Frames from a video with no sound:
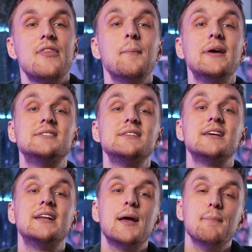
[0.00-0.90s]
that means
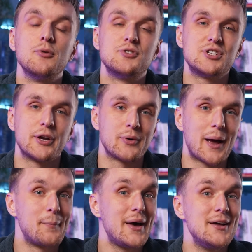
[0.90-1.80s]
it's in a multi-channel
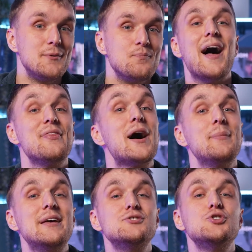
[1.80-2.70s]
campaign. And that
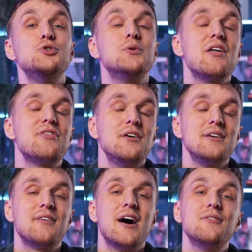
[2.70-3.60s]
means you get
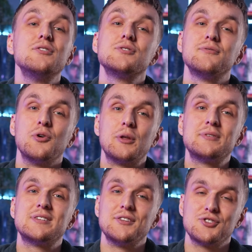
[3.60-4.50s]
35 to
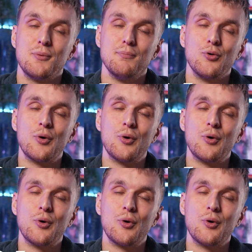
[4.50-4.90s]
40% more